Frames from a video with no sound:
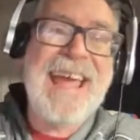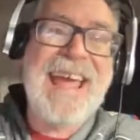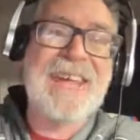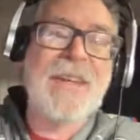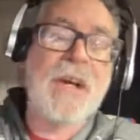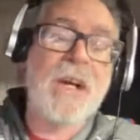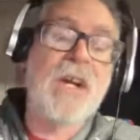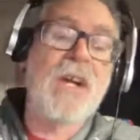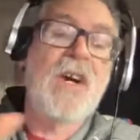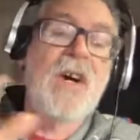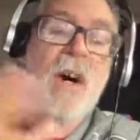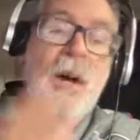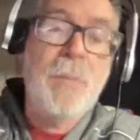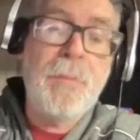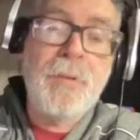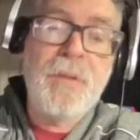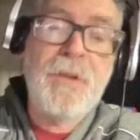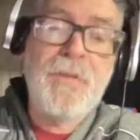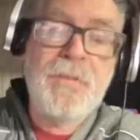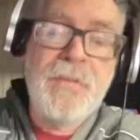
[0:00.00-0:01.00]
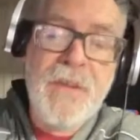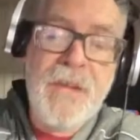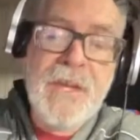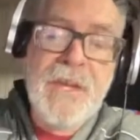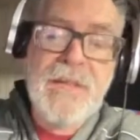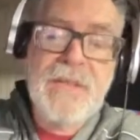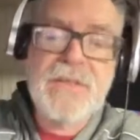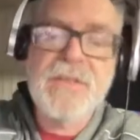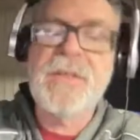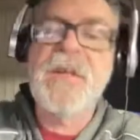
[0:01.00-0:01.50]
and a couple of
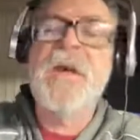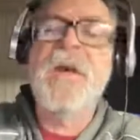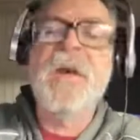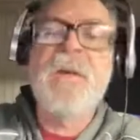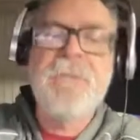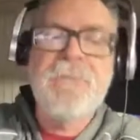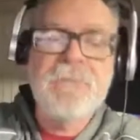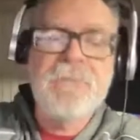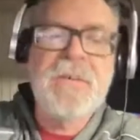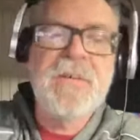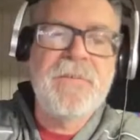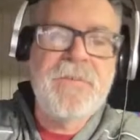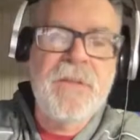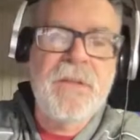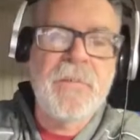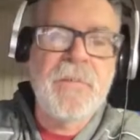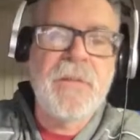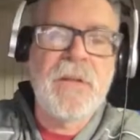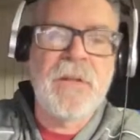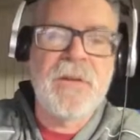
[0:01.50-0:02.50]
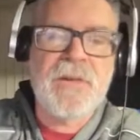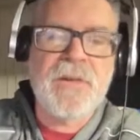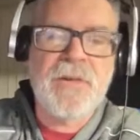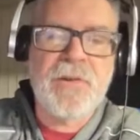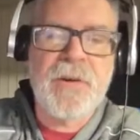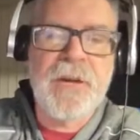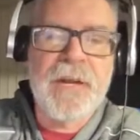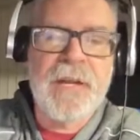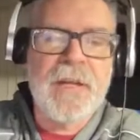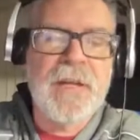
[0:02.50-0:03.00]
tanks, 15 mil is
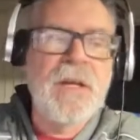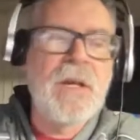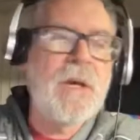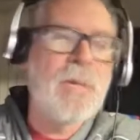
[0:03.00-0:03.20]
great.